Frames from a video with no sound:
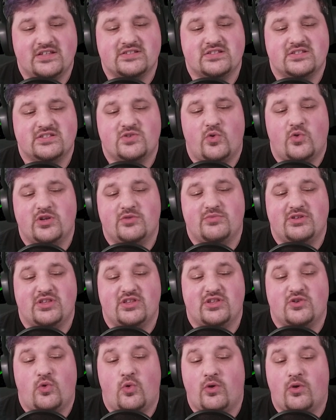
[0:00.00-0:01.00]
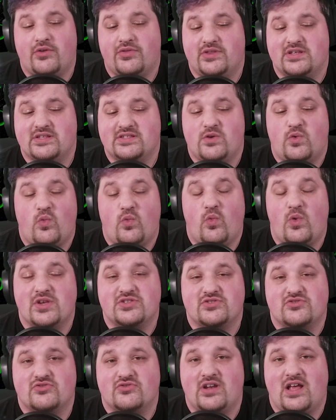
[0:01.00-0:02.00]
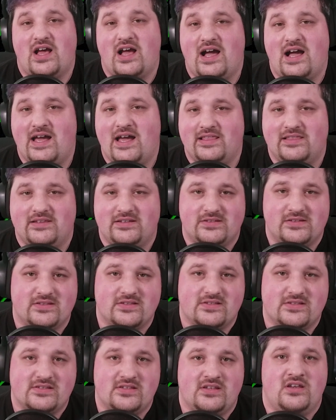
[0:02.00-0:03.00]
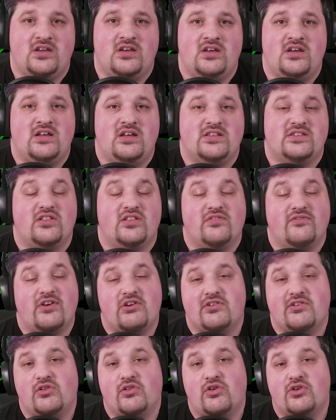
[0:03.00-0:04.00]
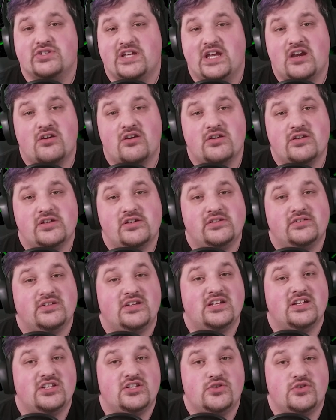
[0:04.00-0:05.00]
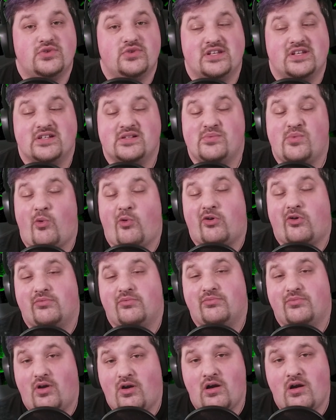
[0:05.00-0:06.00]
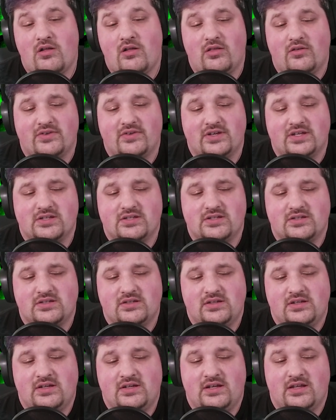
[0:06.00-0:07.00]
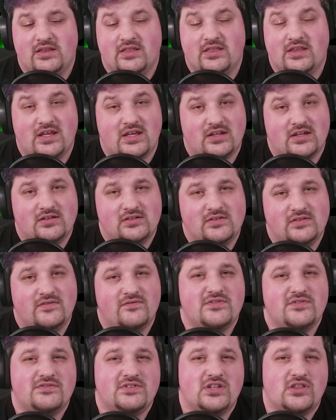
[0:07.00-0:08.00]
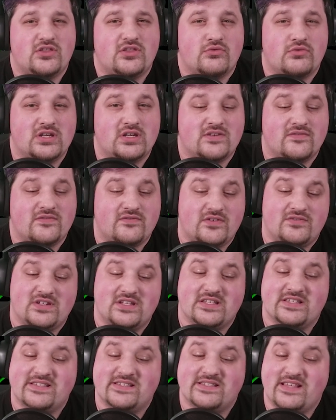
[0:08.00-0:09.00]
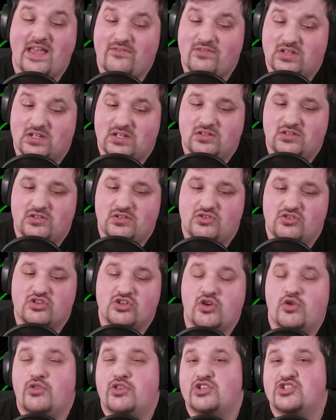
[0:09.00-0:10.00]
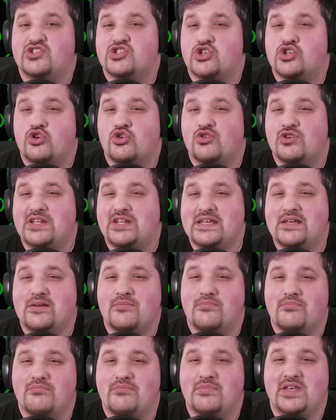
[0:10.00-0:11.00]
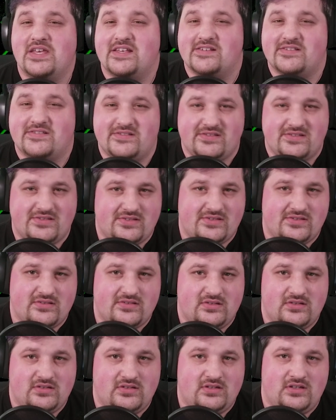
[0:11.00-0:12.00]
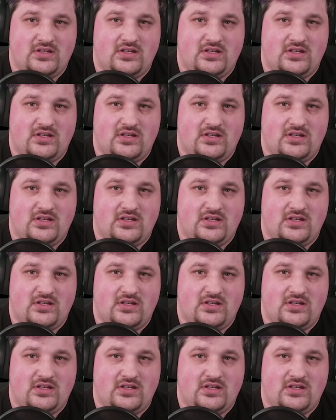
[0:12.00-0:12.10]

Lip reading: This is going to be the Kurthus Western Highlands. Very large area, and you can explore all of it. Then, 53 to 57, you're going to go to the Churning Mists.